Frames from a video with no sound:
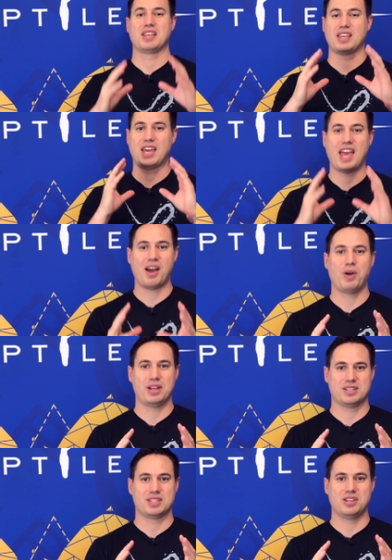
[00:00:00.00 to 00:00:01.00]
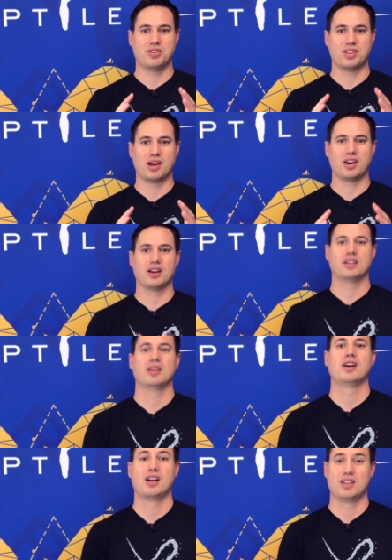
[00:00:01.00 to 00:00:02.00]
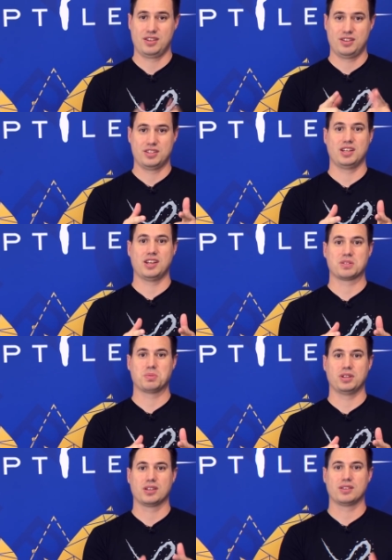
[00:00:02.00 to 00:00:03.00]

Can't wait to see you there. See you next week.